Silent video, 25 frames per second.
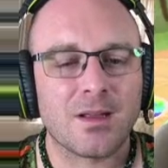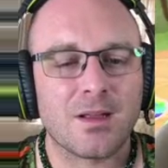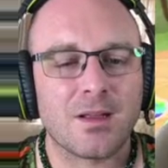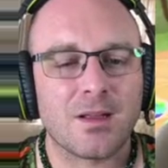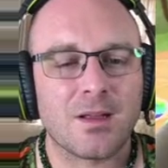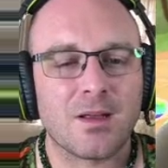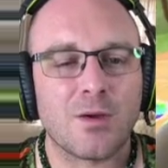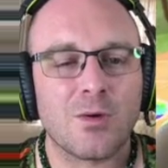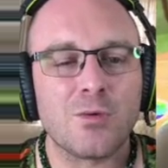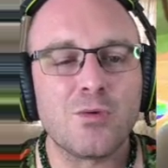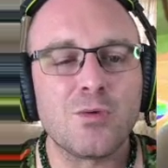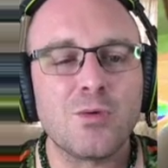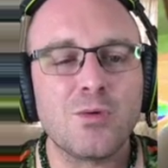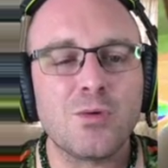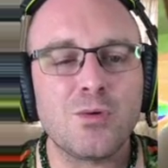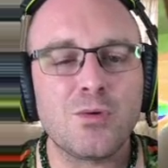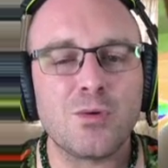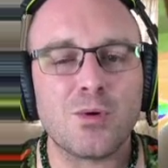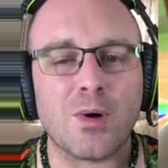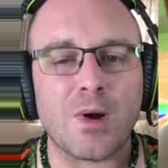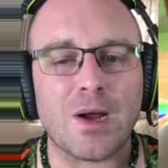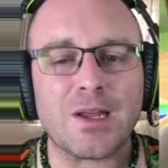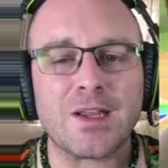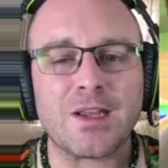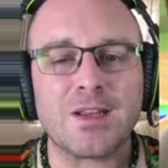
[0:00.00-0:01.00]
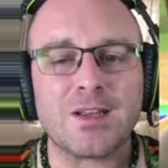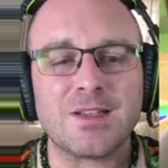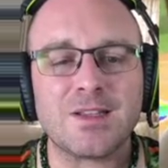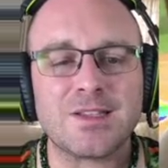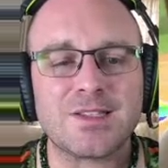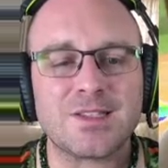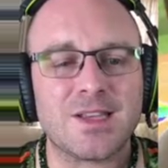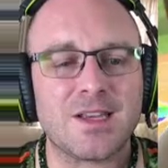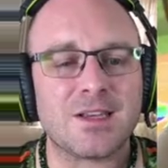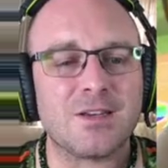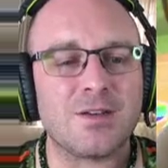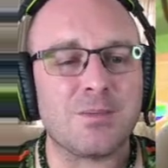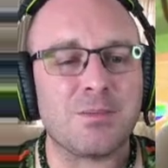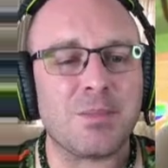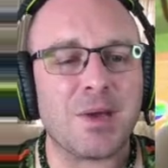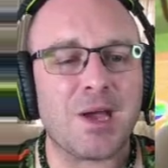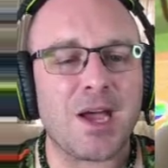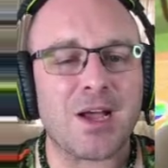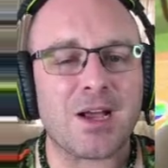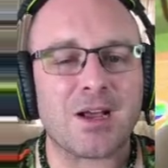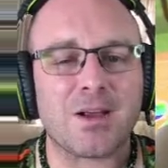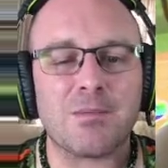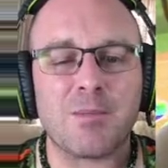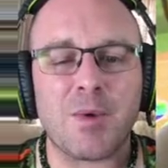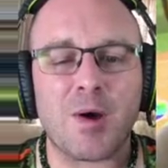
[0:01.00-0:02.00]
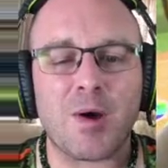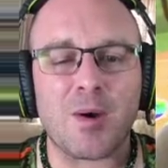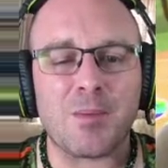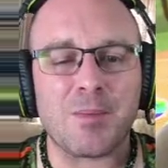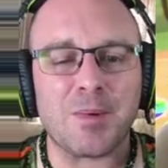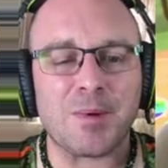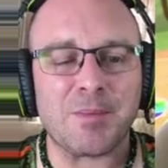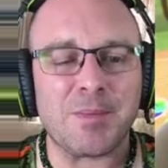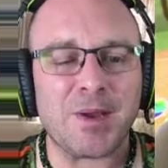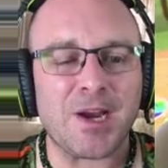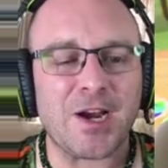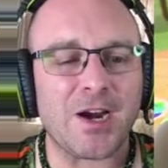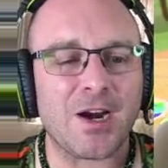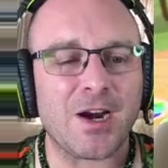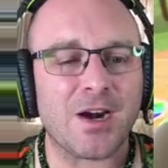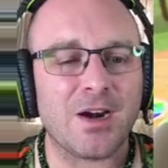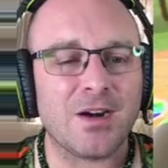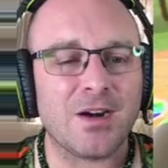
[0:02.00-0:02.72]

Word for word: Ooh, I can send you back a Mama Bear.